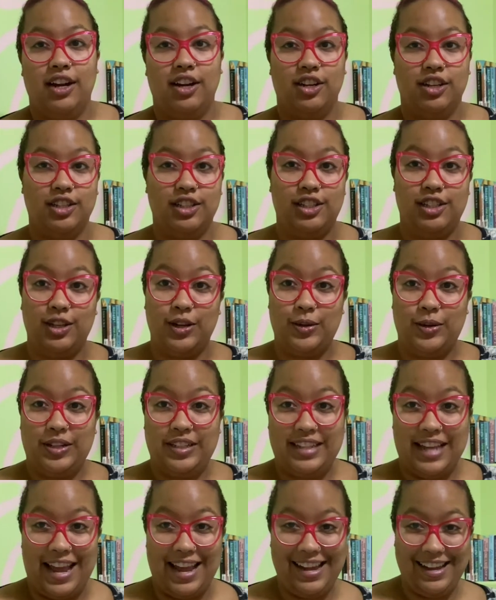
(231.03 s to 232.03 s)

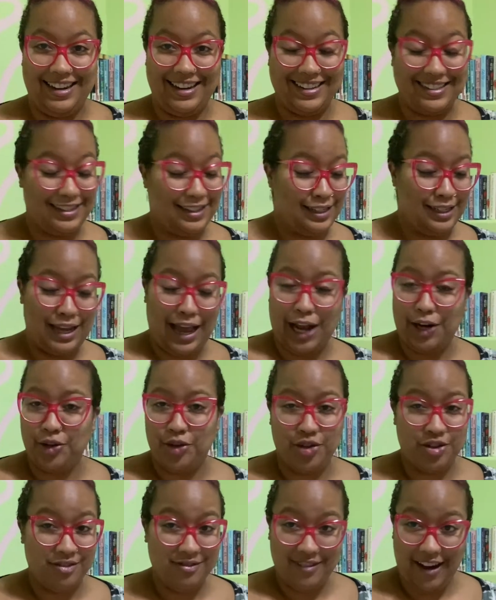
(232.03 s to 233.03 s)
Soaks and
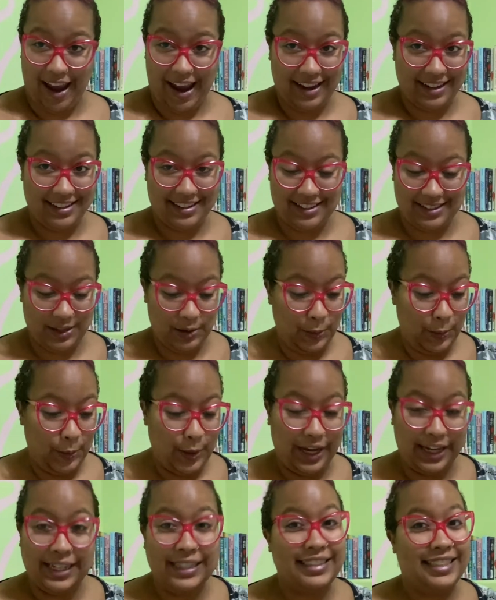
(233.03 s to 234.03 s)
saturates,
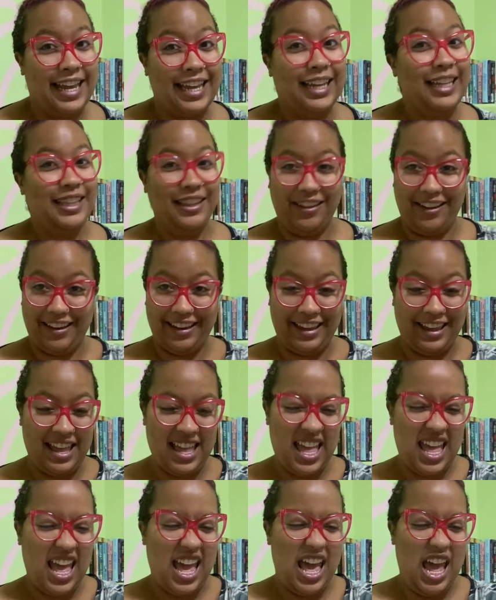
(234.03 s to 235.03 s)
we're gonna take a look
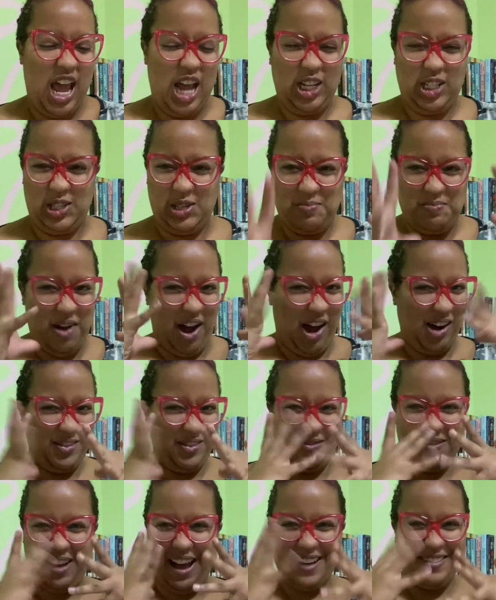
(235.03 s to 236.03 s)
at
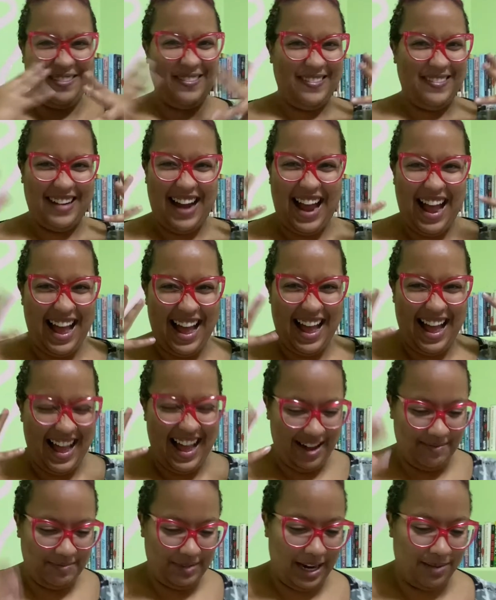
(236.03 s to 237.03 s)
Spotify
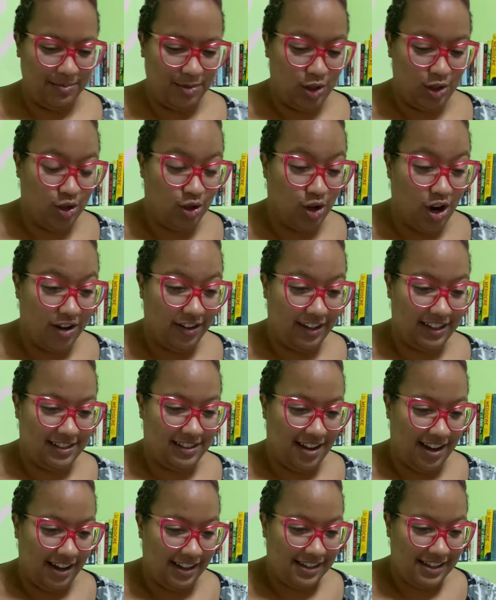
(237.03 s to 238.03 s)
Wrapped. I'm so
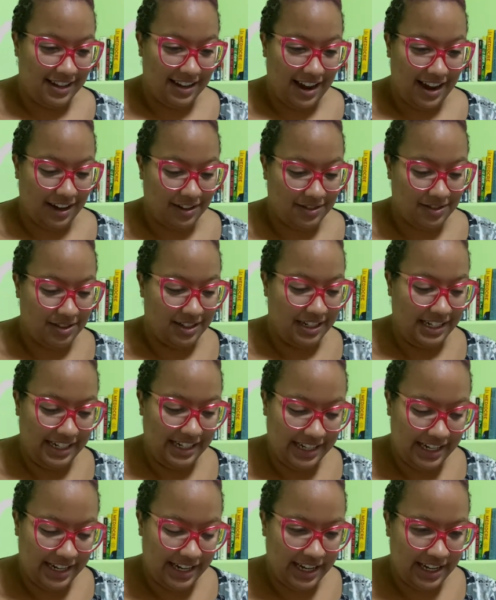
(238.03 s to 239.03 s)
excited,
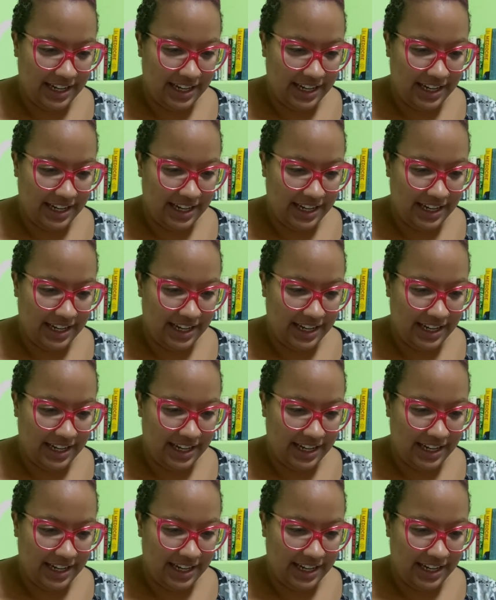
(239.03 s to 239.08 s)
actually.